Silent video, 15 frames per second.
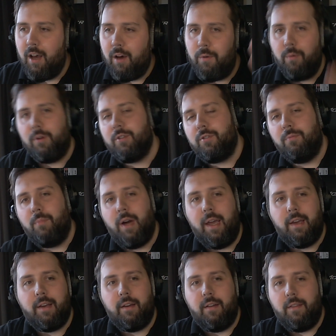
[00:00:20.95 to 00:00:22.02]
We want to
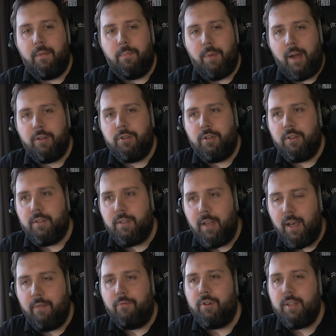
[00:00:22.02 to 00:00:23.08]
make uh, the patches
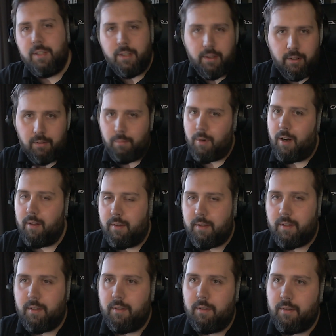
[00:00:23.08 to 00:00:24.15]
every single
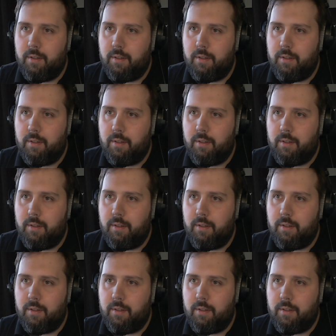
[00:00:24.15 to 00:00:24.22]
month.